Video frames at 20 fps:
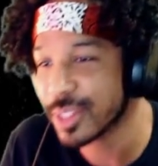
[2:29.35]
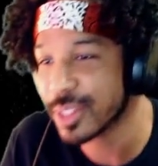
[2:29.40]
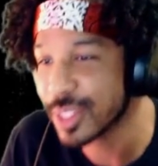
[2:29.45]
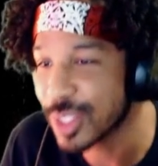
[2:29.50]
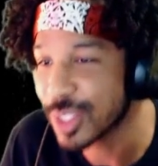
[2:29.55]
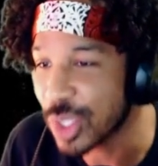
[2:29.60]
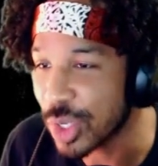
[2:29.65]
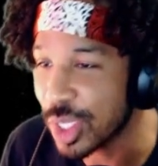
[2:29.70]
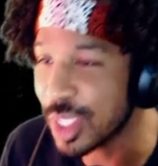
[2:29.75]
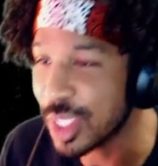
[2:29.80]

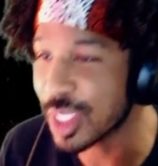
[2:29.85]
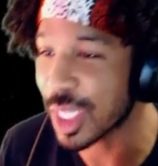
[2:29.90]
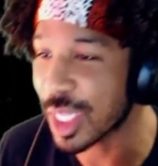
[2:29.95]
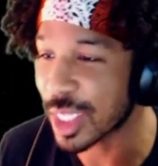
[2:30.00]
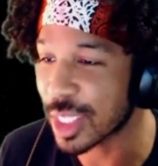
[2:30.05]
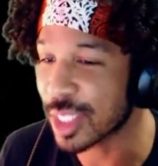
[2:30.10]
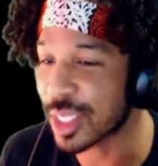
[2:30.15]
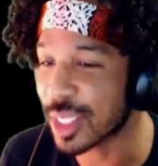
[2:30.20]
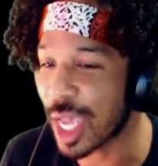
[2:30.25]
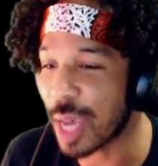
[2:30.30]
So these are like
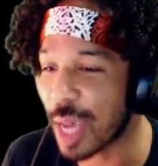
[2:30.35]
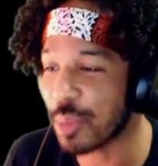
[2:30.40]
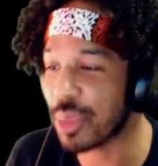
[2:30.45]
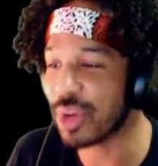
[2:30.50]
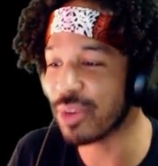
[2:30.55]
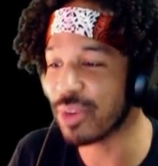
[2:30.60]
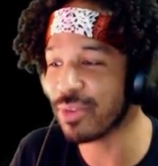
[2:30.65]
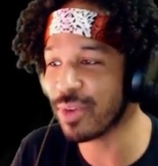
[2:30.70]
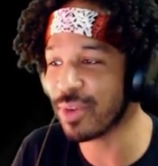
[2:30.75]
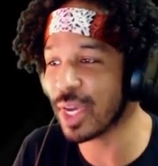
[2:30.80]
the top
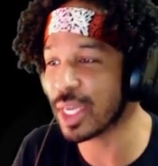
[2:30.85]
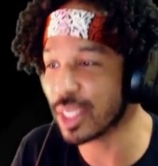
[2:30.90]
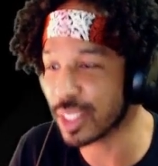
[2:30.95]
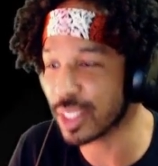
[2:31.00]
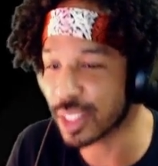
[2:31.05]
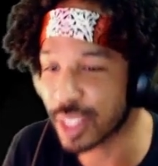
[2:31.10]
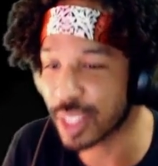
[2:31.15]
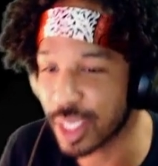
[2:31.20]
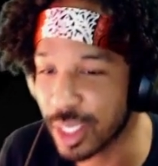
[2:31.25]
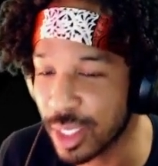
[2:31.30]

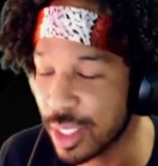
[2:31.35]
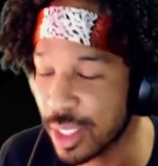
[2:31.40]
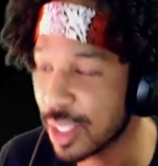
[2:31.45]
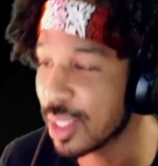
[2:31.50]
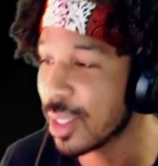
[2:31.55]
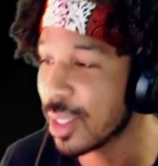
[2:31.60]
motherfuckers, huh?